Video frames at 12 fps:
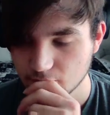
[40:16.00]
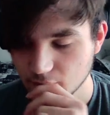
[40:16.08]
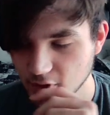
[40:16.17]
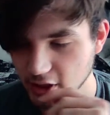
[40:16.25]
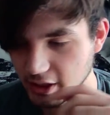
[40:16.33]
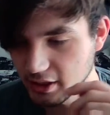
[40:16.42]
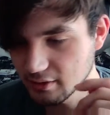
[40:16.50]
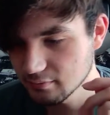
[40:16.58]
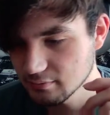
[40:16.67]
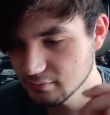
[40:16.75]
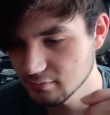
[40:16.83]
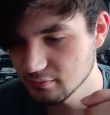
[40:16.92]
Yeah,
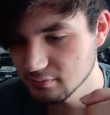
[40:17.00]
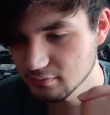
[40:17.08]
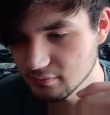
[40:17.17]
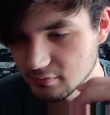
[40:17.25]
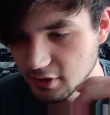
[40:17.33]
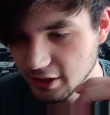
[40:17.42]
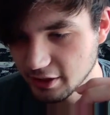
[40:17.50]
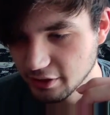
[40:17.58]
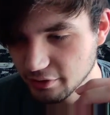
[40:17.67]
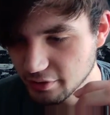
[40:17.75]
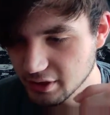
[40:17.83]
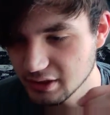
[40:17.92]
I think
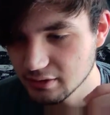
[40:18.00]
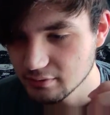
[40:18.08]
you're right.